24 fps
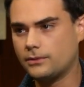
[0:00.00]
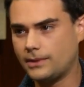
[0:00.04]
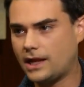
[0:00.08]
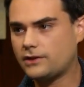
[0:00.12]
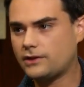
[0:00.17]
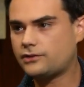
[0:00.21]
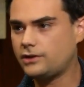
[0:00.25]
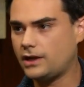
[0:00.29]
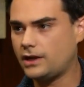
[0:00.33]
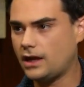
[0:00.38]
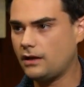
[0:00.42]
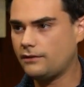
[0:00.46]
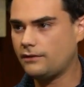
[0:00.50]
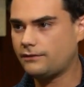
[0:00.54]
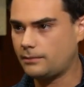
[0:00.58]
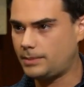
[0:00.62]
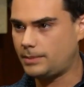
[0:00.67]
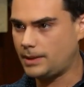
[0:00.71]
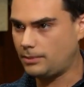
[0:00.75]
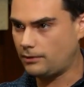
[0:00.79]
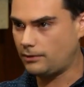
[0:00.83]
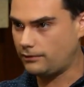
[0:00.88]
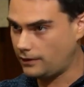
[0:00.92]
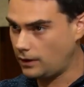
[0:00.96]
The rationale for
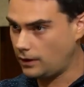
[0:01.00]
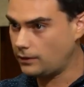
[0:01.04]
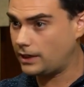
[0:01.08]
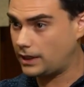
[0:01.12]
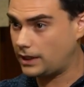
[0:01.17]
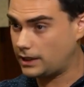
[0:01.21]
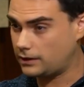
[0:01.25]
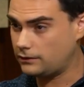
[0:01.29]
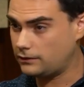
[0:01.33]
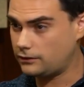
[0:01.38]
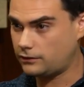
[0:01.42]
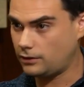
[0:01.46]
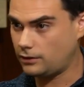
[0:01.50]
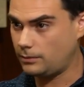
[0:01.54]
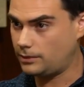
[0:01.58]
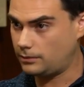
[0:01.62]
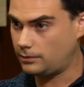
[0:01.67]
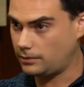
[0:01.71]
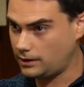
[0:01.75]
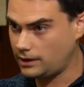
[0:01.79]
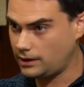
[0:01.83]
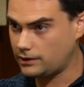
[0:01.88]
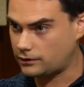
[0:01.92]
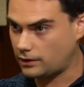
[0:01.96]
people voting can still be
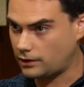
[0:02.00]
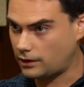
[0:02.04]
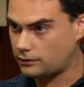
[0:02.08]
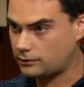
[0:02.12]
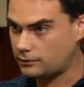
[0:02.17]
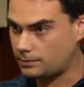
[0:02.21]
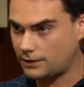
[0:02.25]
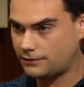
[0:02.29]
religious,